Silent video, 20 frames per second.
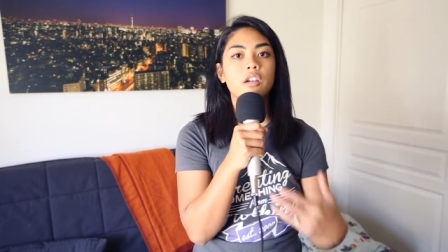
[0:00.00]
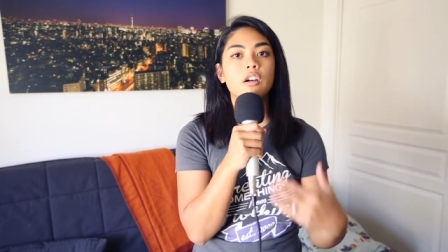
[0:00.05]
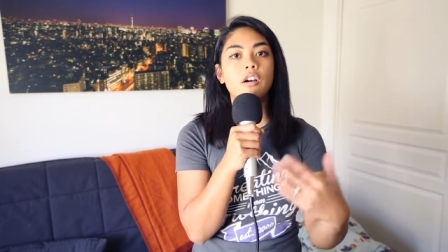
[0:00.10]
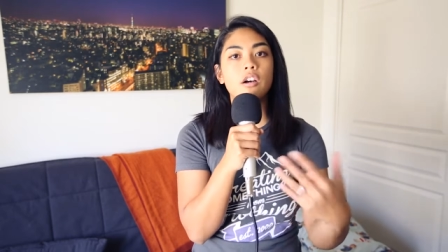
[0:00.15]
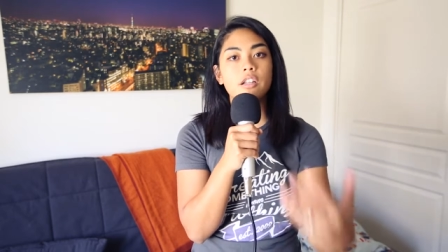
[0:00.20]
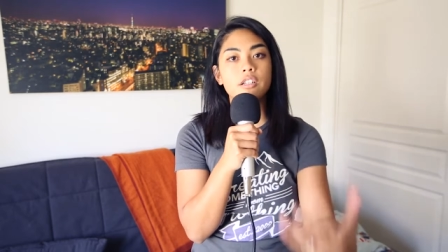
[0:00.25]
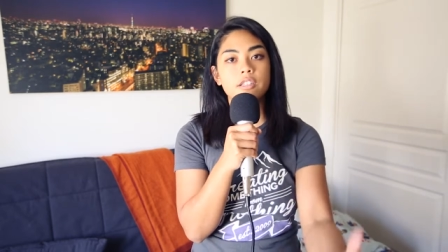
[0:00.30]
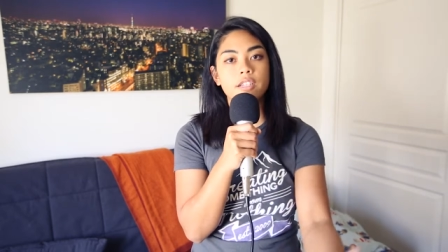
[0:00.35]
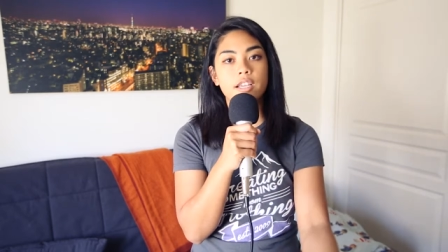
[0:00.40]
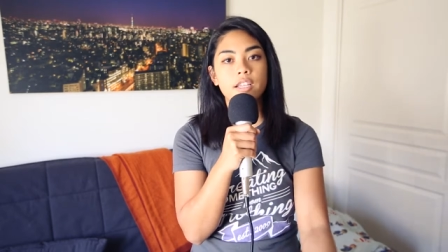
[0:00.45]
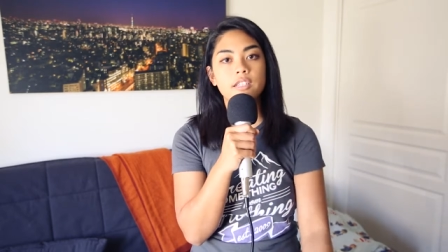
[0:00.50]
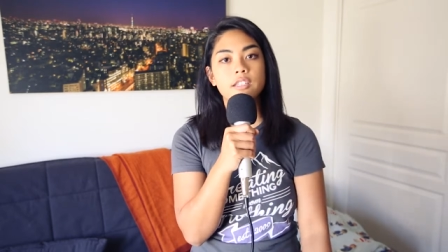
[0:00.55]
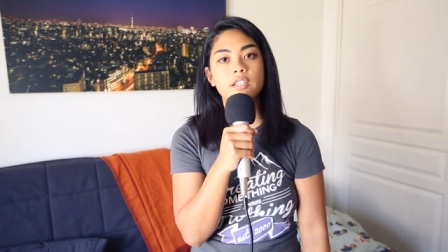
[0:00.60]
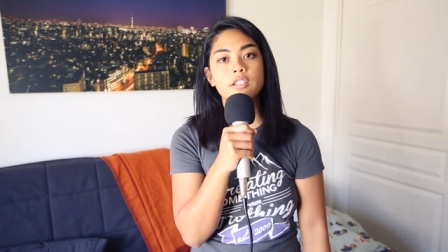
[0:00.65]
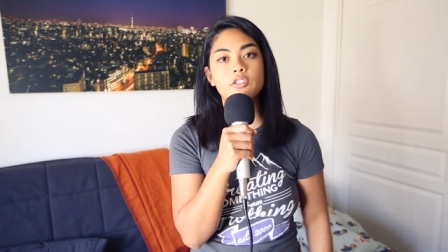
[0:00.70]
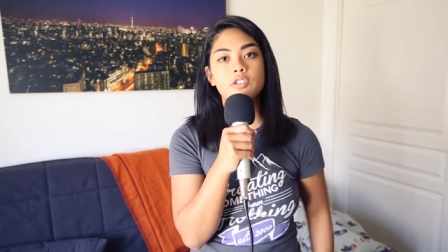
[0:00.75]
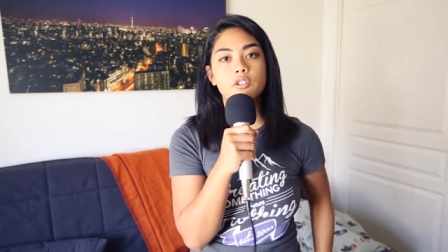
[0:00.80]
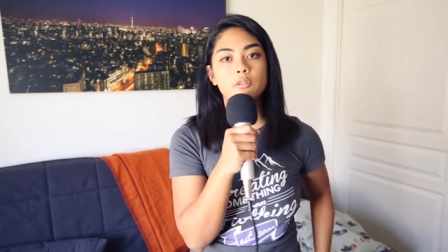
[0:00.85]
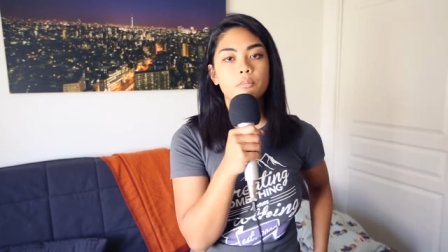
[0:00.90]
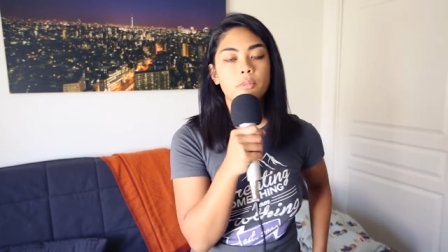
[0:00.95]
content
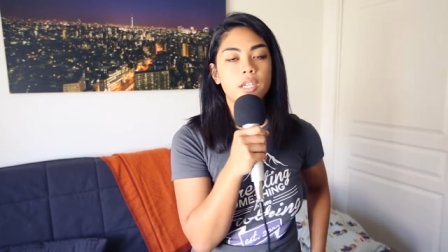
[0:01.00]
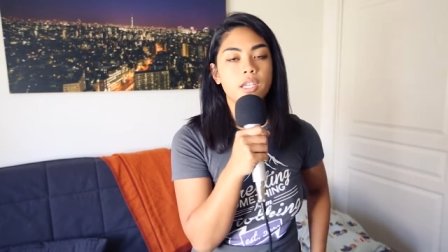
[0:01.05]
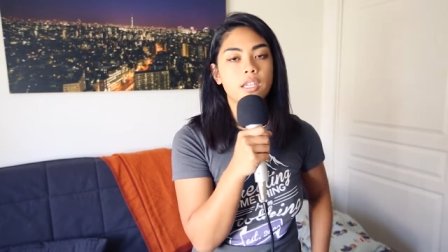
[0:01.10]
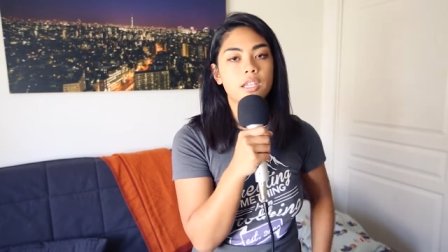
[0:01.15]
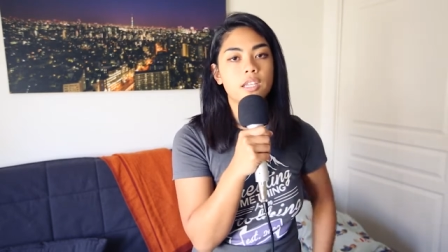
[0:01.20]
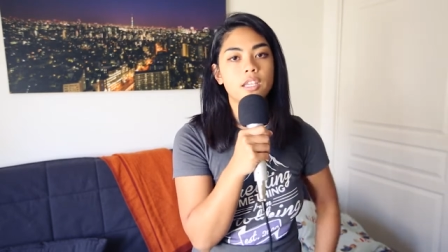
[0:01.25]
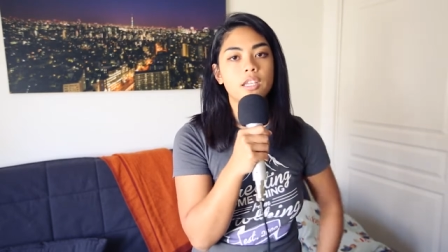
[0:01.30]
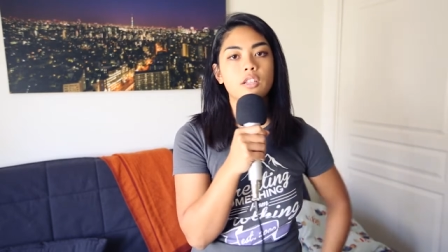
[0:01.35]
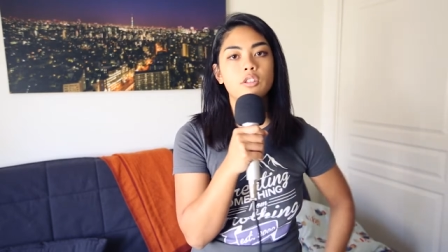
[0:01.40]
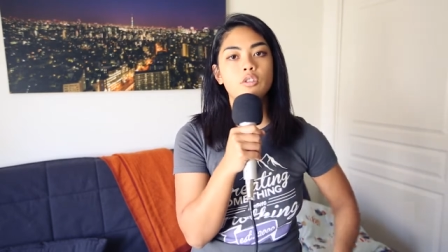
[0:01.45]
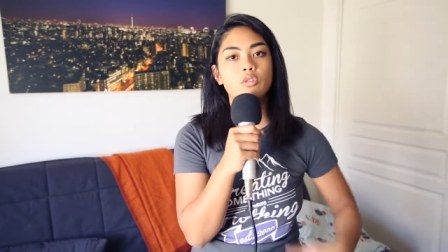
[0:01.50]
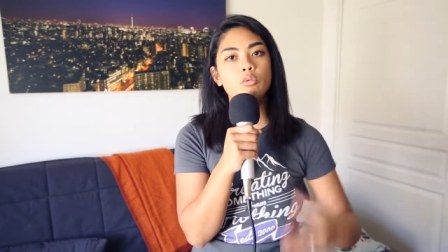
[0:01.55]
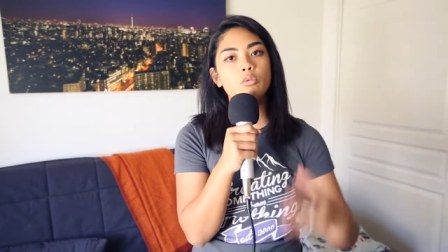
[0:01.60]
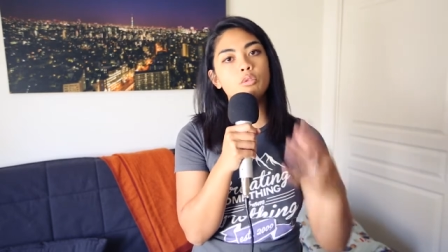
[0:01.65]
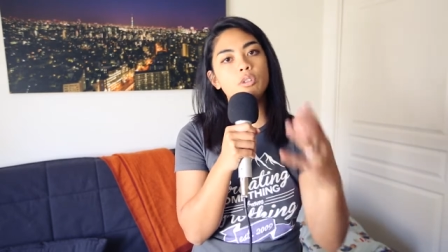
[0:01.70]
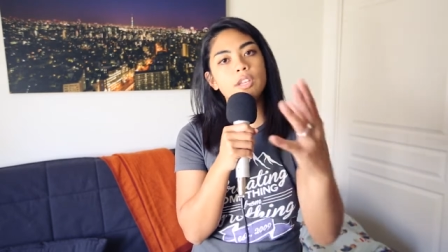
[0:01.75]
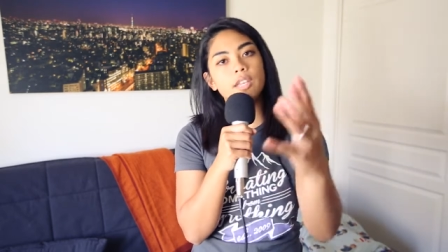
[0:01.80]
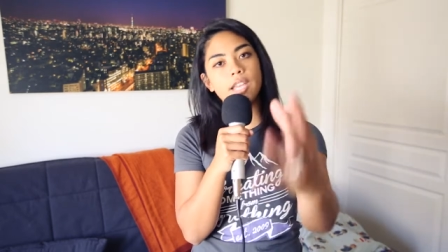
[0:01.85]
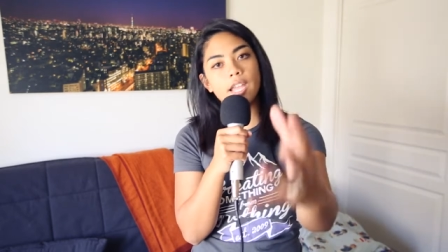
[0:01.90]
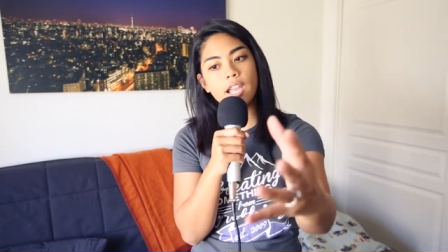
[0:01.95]
and speaking
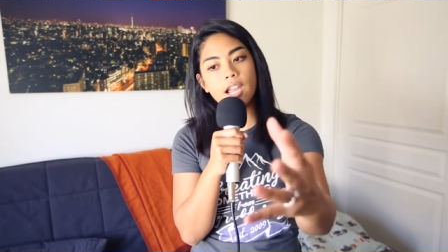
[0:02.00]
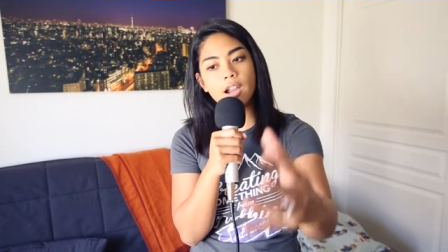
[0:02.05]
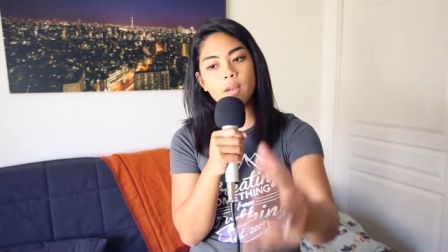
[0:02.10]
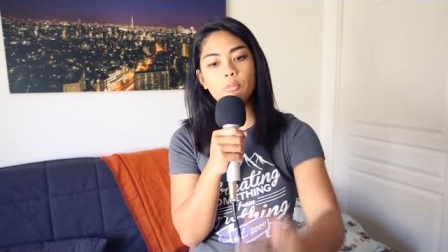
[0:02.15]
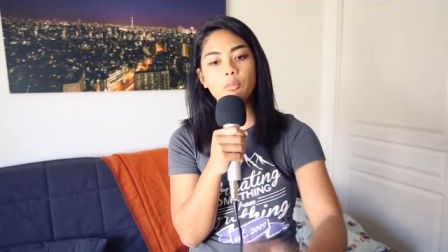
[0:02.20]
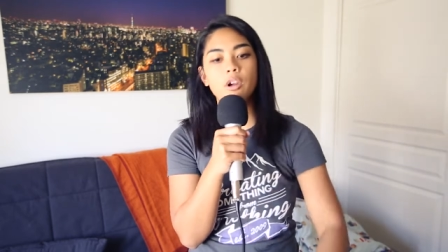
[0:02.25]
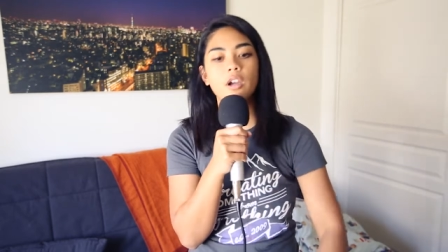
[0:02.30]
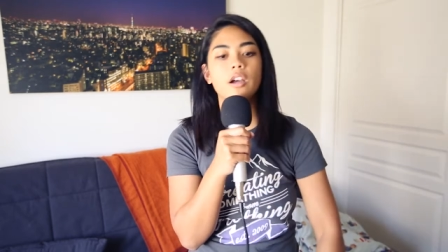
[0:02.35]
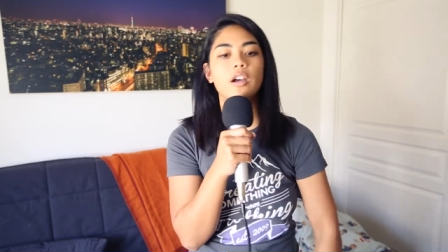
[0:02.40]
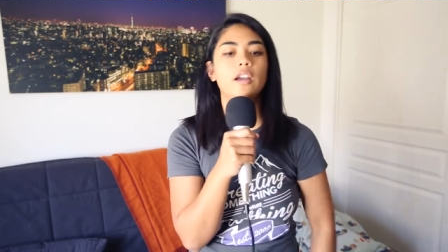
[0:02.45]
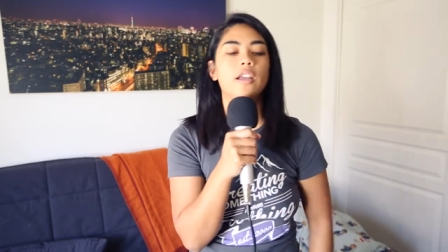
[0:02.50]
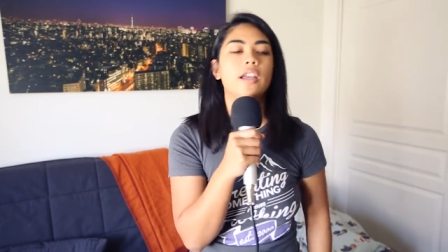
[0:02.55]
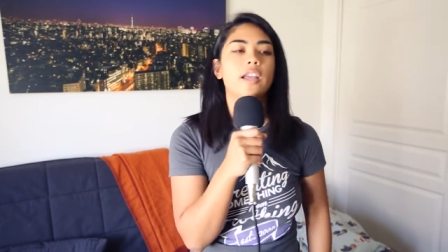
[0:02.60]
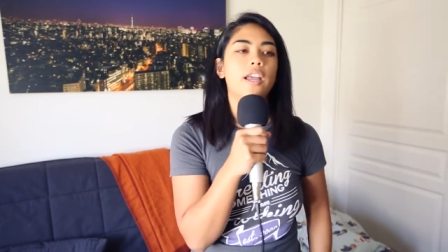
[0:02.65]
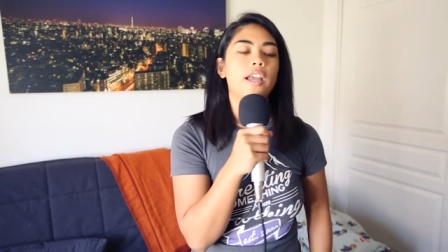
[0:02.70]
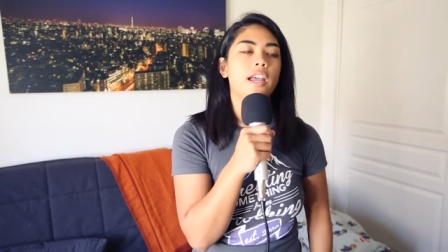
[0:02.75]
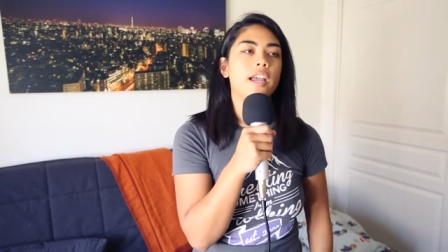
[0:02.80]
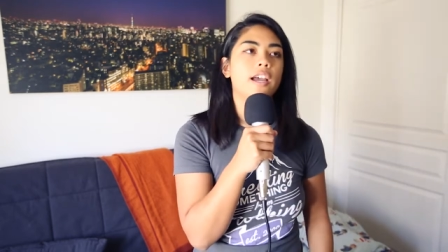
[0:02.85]
to the camera